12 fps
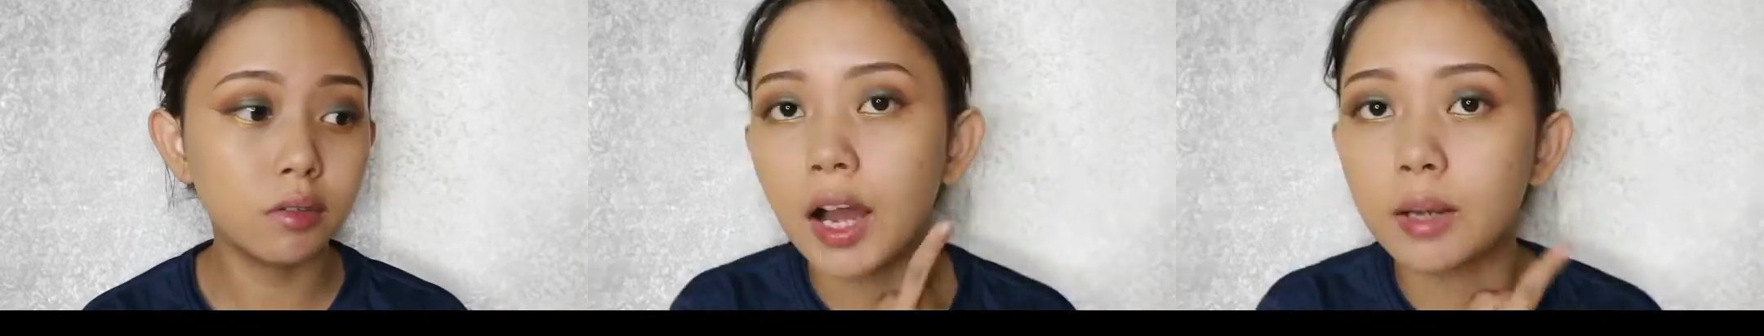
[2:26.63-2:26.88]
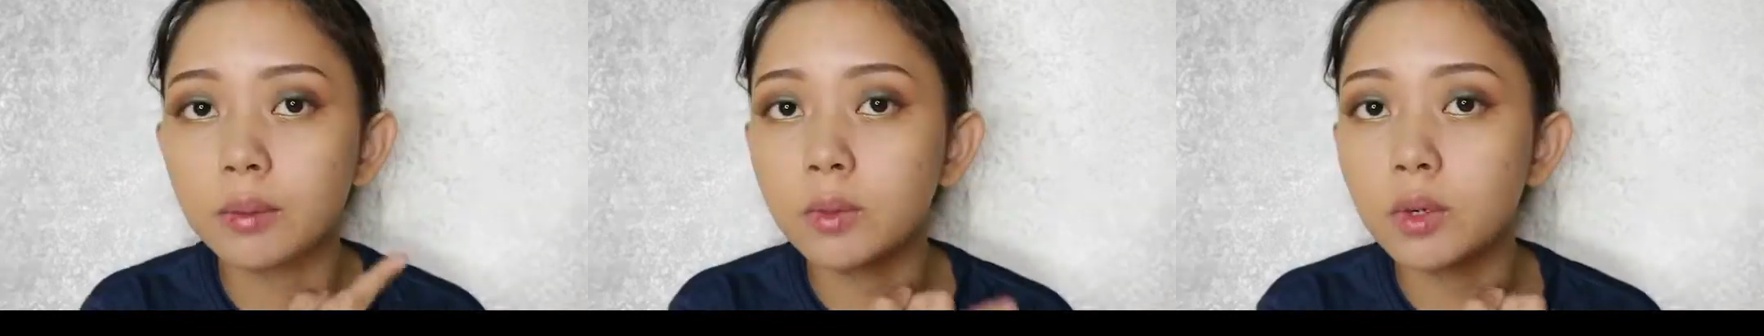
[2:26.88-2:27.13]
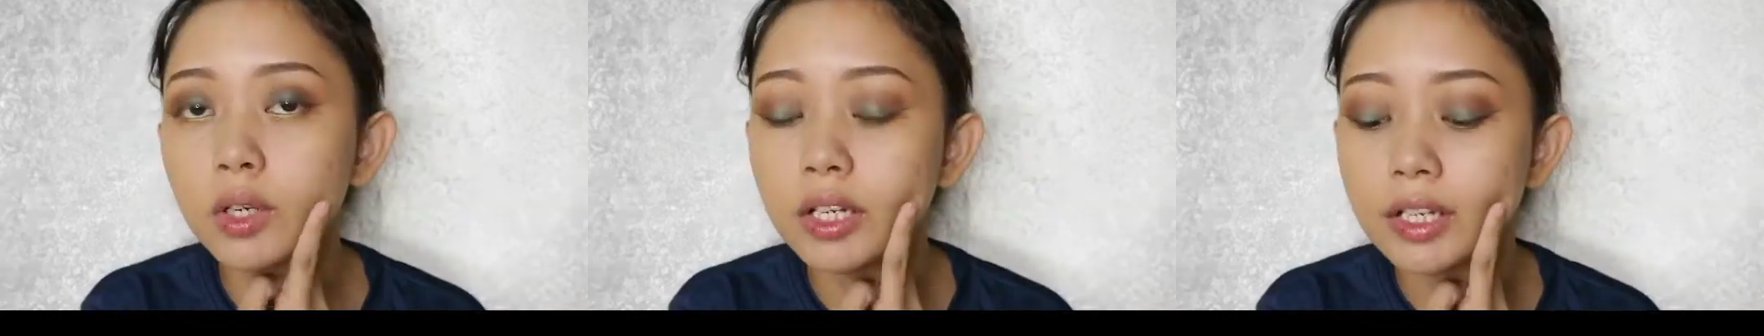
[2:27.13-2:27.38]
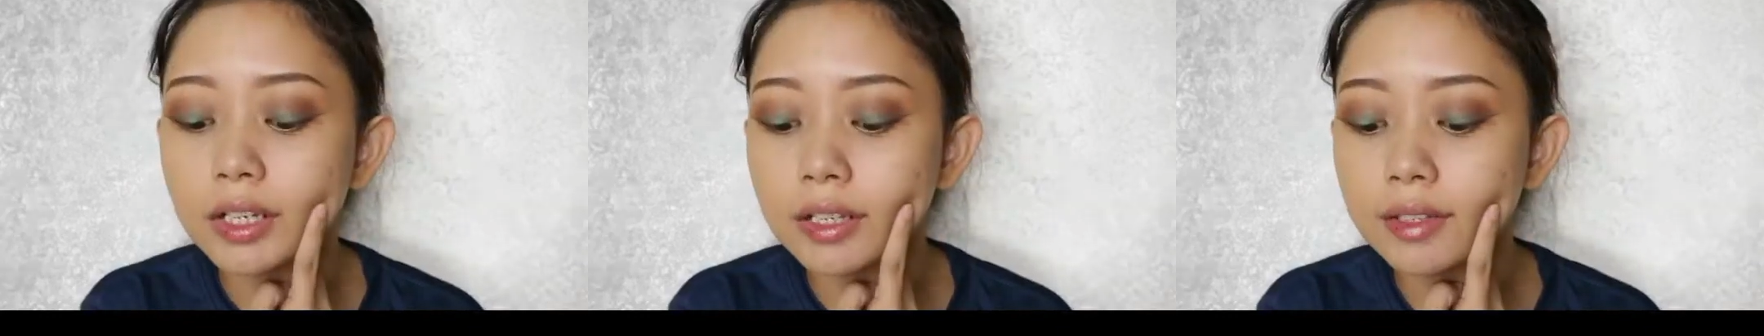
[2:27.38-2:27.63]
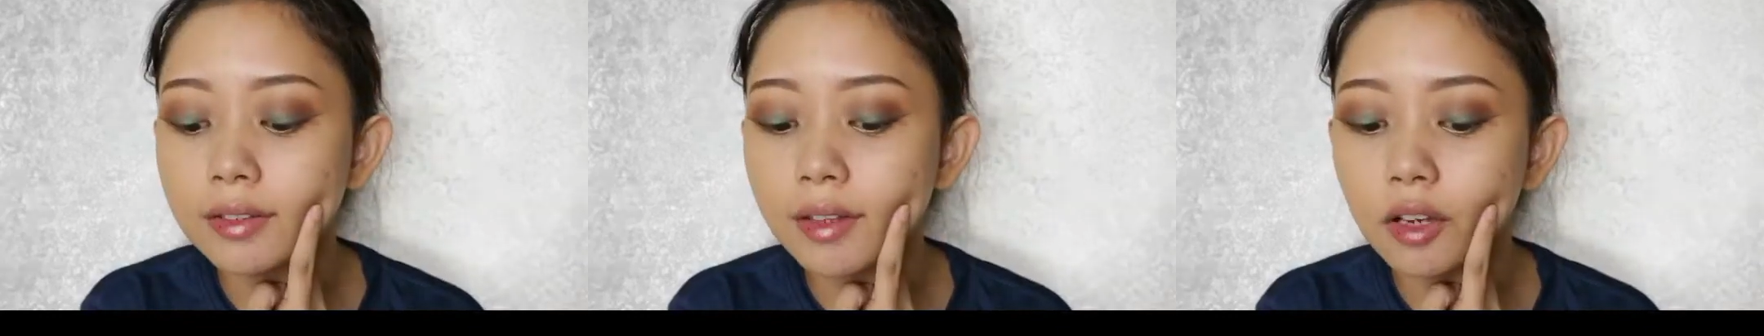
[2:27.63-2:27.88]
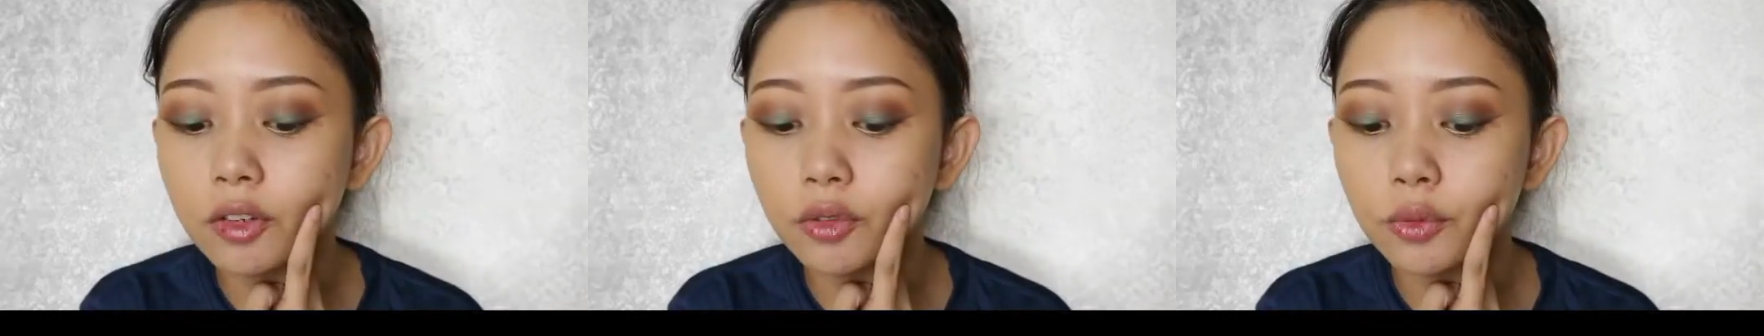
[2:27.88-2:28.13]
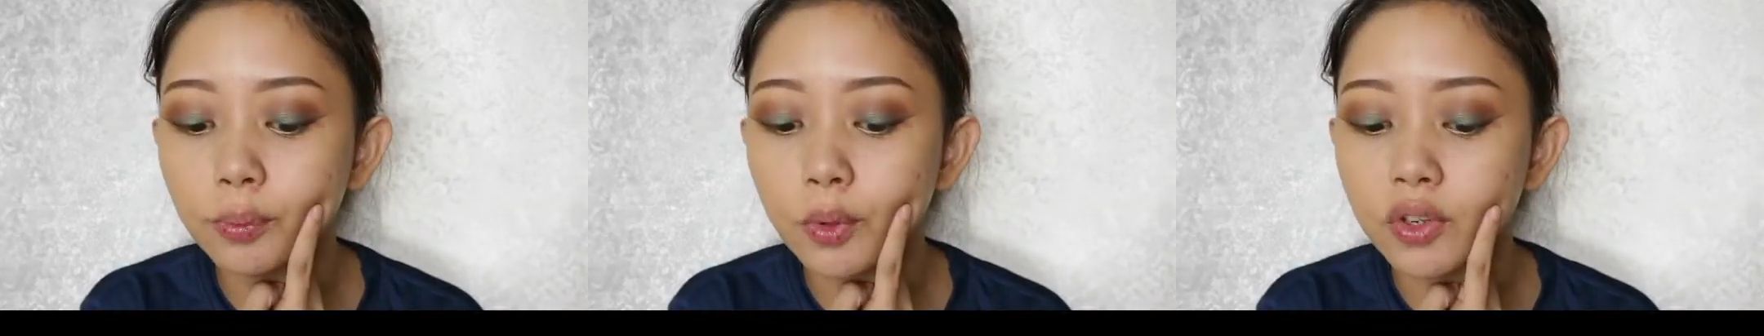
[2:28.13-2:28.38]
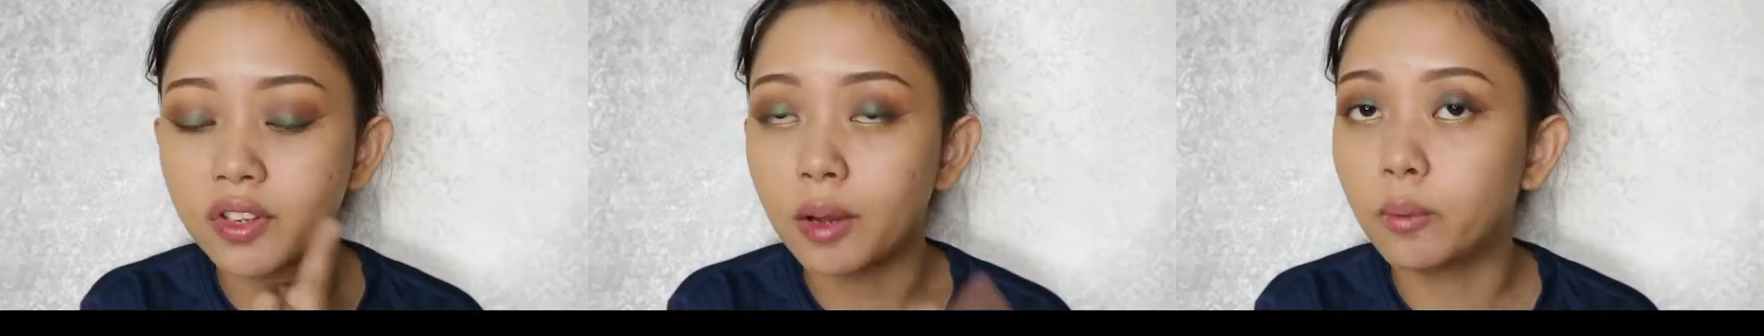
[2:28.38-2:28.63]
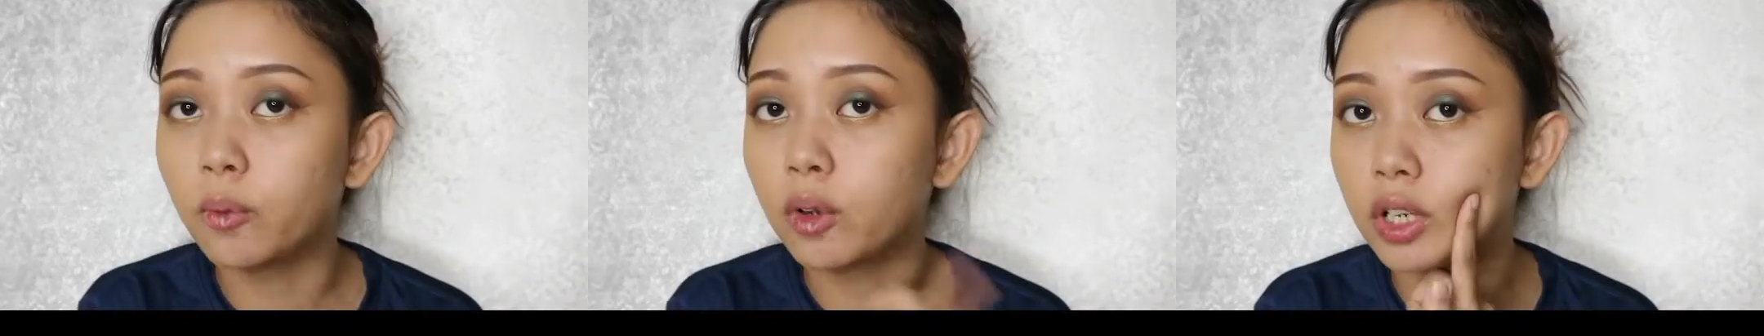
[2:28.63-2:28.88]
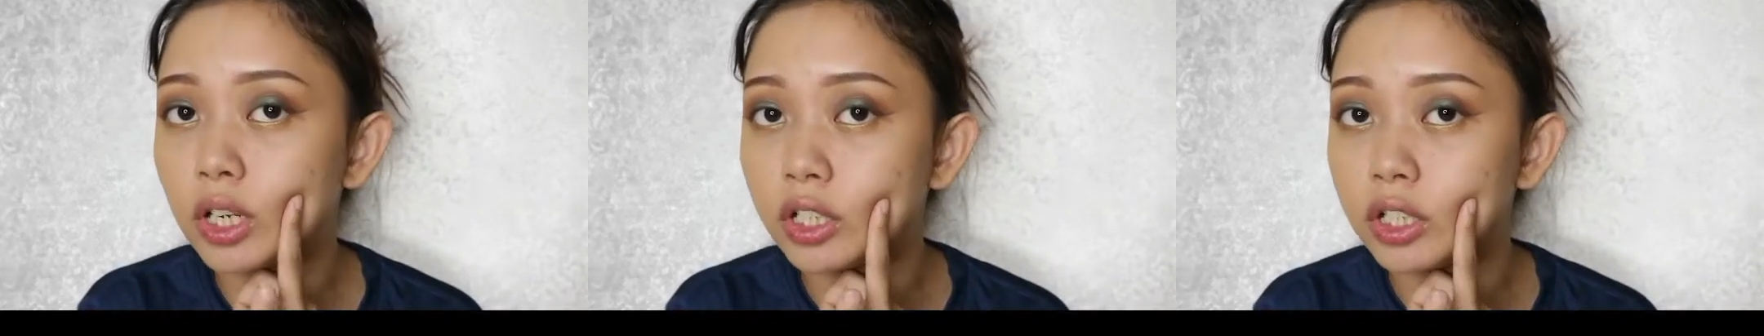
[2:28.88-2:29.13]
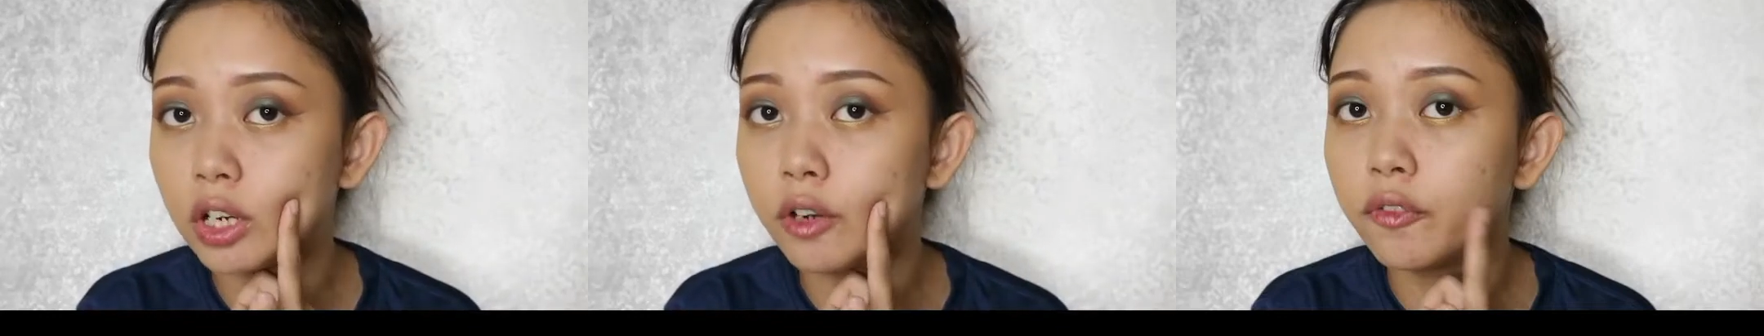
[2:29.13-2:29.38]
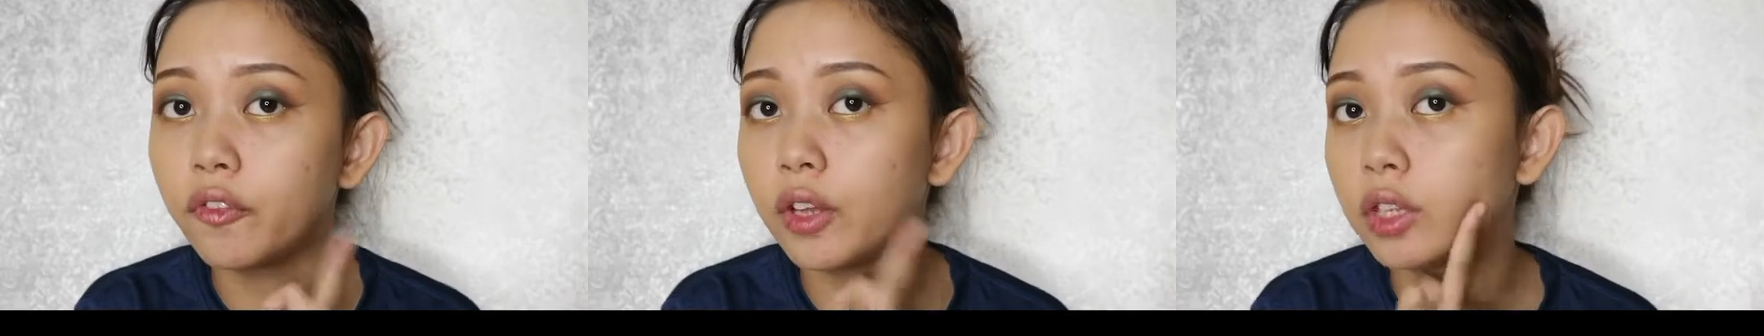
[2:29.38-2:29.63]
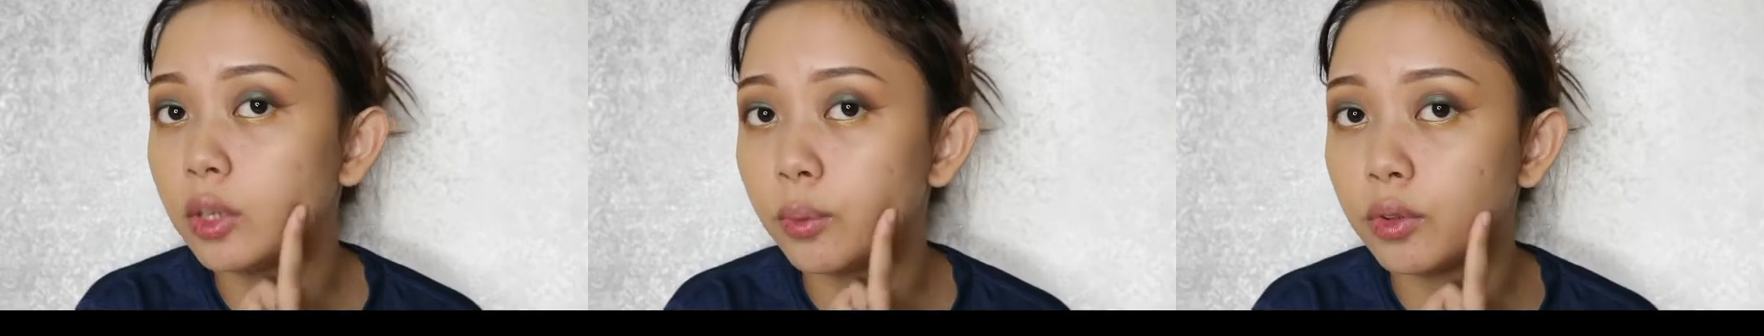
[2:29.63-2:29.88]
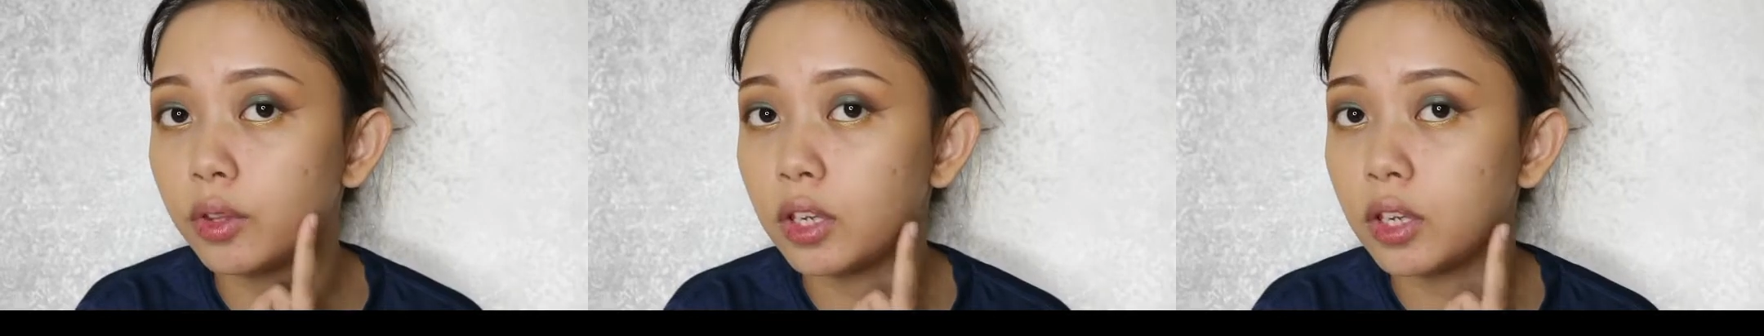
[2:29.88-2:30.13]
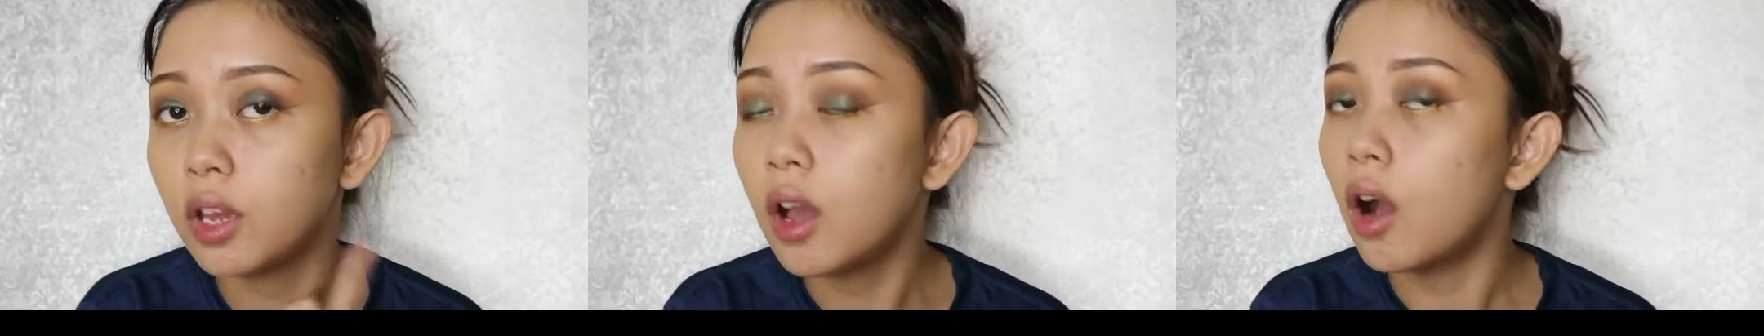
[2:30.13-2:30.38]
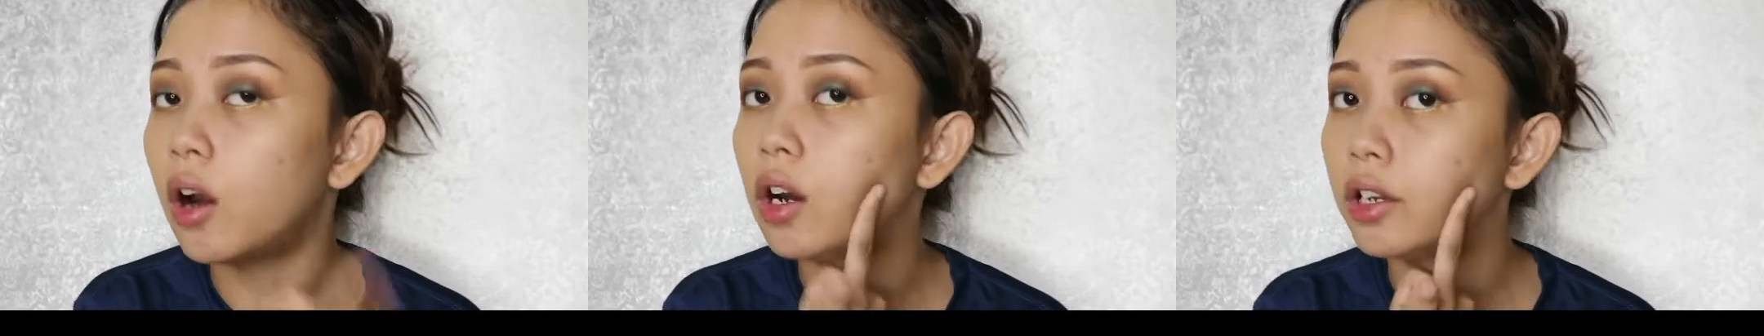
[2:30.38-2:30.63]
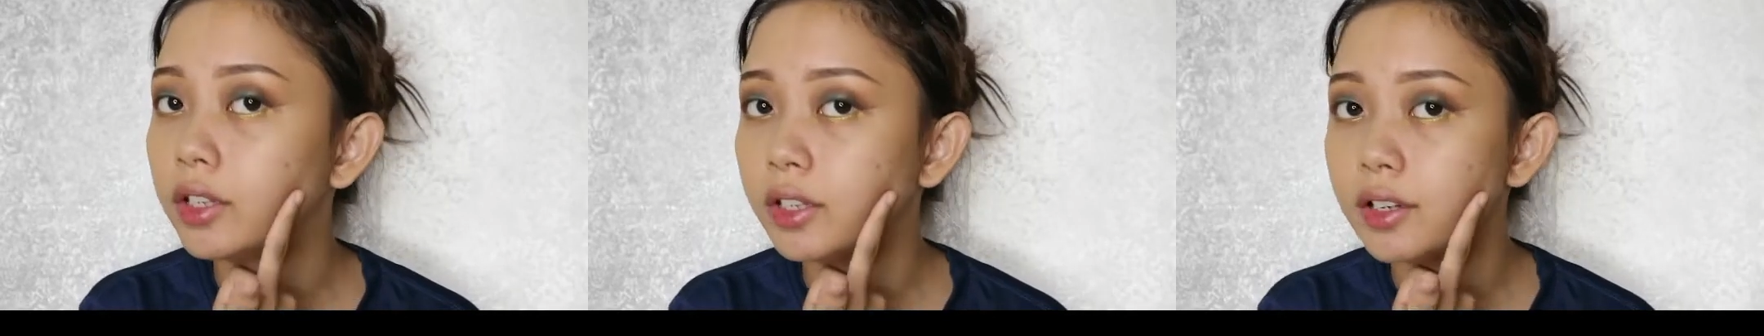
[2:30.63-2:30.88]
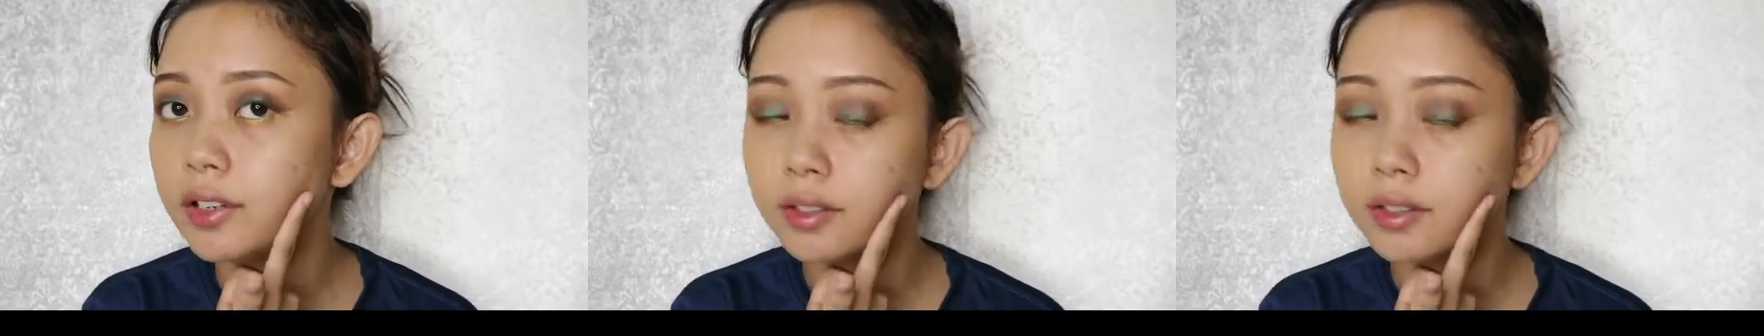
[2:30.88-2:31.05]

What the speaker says: I'm gonna start to put some foundation of Fenty Beauty on this